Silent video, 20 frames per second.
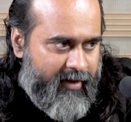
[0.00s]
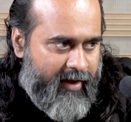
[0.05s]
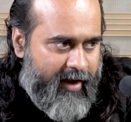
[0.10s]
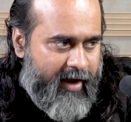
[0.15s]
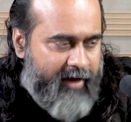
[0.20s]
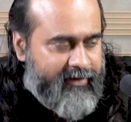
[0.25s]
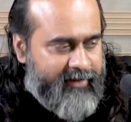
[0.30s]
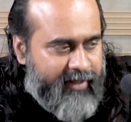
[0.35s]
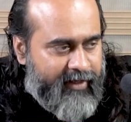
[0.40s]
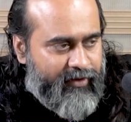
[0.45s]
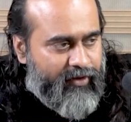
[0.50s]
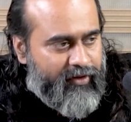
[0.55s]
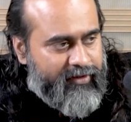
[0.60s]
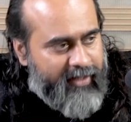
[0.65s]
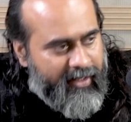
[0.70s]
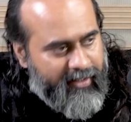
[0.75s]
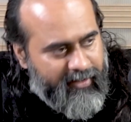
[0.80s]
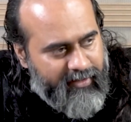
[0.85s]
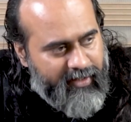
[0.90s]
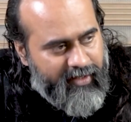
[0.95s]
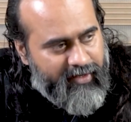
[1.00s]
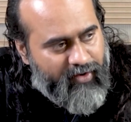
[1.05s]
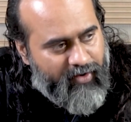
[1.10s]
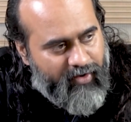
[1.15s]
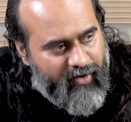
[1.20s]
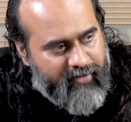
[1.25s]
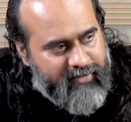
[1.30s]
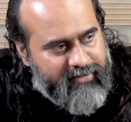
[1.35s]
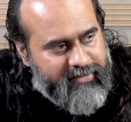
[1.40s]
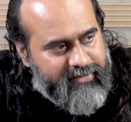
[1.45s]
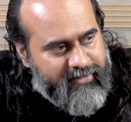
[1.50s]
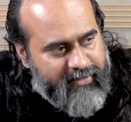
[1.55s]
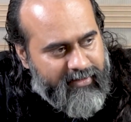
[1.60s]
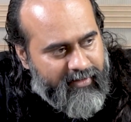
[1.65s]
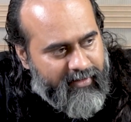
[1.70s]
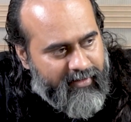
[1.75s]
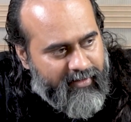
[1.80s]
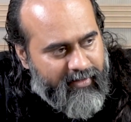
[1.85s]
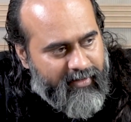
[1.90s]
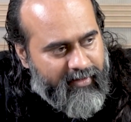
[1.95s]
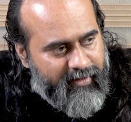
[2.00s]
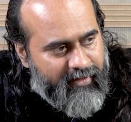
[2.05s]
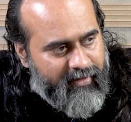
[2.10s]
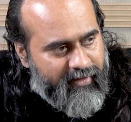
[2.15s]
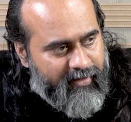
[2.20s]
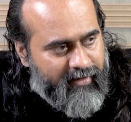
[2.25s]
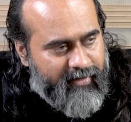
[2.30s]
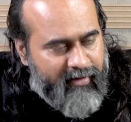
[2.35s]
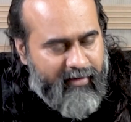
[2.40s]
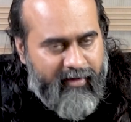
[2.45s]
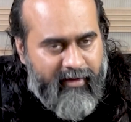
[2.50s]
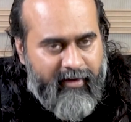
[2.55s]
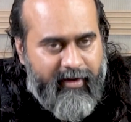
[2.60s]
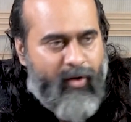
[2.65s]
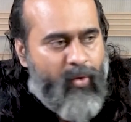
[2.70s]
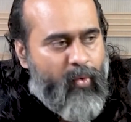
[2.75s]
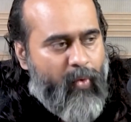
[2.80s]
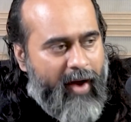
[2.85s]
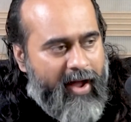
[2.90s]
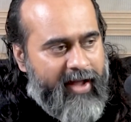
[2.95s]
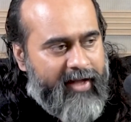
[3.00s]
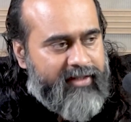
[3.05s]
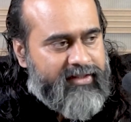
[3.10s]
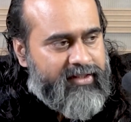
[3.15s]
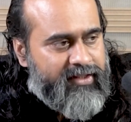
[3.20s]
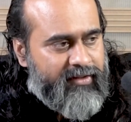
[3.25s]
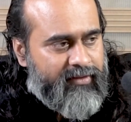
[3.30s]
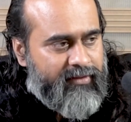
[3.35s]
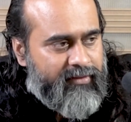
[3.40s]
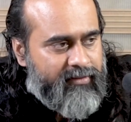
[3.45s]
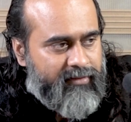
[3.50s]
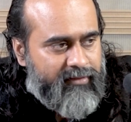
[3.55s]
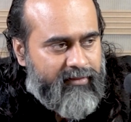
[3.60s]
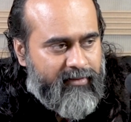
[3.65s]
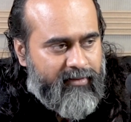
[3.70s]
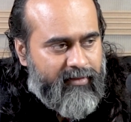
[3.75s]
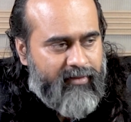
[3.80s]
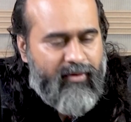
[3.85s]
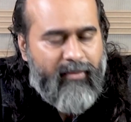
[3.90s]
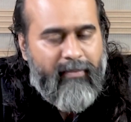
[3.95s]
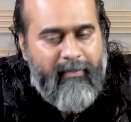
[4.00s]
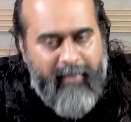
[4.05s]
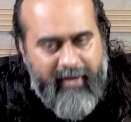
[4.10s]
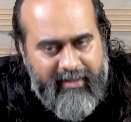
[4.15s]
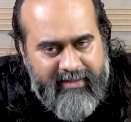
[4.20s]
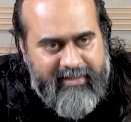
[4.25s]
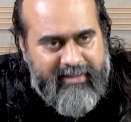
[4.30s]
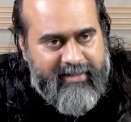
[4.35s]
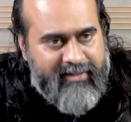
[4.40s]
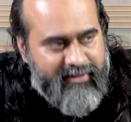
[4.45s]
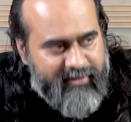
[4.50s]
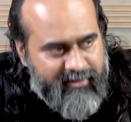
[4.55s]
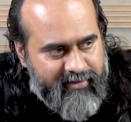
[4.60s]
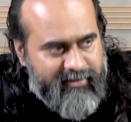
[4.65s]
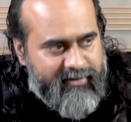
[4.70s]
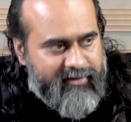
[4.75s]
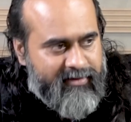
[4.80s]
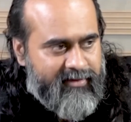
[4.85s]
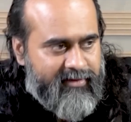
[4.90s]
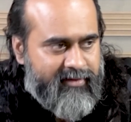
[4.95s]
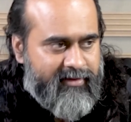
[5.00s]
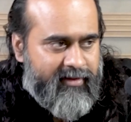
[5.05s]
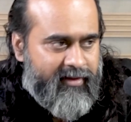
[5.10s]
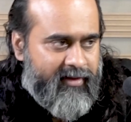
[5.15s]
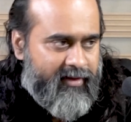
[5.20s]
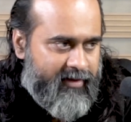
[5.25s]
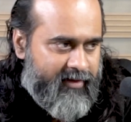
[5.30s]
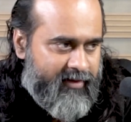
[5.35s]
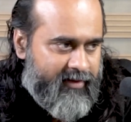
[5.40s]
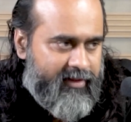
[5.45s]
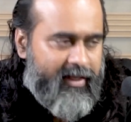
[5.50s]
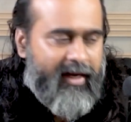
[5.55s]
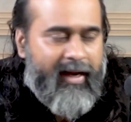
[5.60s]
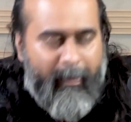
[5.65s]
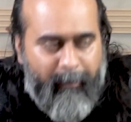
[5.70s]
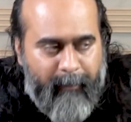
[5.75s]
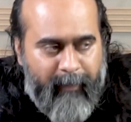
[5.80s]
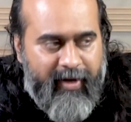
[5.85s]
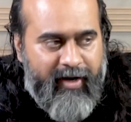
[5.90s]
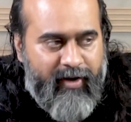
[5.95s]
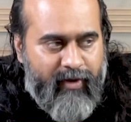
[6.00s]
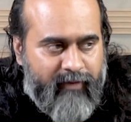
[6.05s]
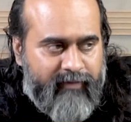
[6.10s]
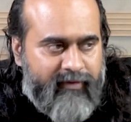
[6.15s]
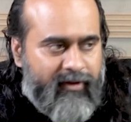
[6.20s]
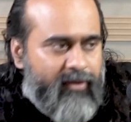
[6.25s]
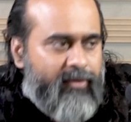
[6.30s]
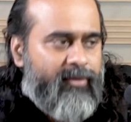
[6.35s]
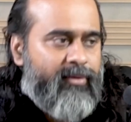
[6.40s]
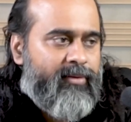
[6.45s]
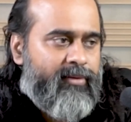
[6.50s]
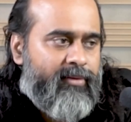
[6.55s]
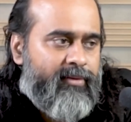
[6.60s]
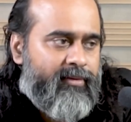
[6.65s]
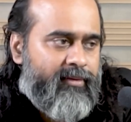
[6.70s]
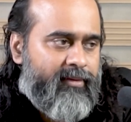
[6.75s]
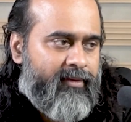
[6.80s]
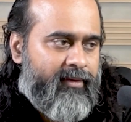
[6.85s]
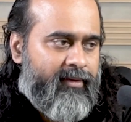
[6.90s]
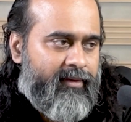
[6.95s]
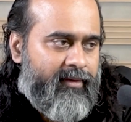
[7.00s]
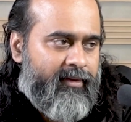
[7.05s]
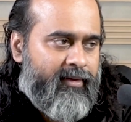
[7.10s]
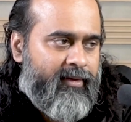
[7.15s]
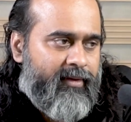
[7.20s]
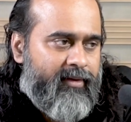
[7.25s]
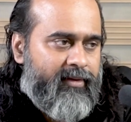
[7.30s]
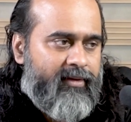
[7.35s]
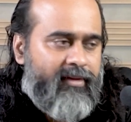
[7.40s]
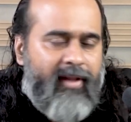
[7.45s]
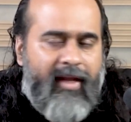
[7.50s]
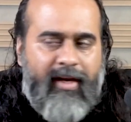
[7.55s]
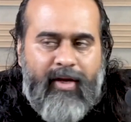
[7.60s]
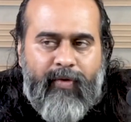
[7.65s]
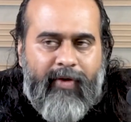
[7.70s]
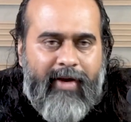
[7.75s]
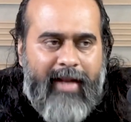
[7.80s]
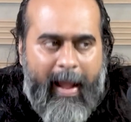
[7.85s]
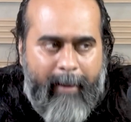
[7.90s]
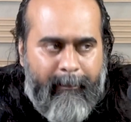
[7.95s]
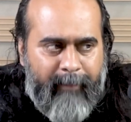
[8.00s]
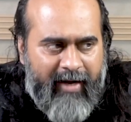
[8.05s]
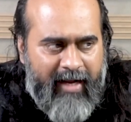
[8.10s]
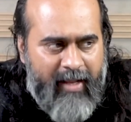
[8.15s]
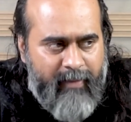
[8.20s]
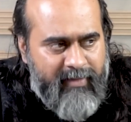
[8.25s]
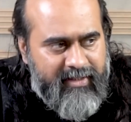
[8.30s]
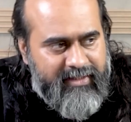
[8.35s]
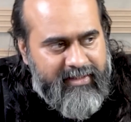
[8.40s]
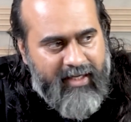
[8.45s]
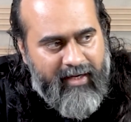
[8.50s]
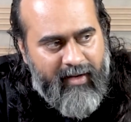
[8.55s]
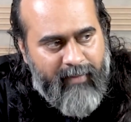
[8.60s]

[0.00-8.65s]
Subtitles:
and that authentic cause requires you to miss the company of the Guru, then you will happily miss the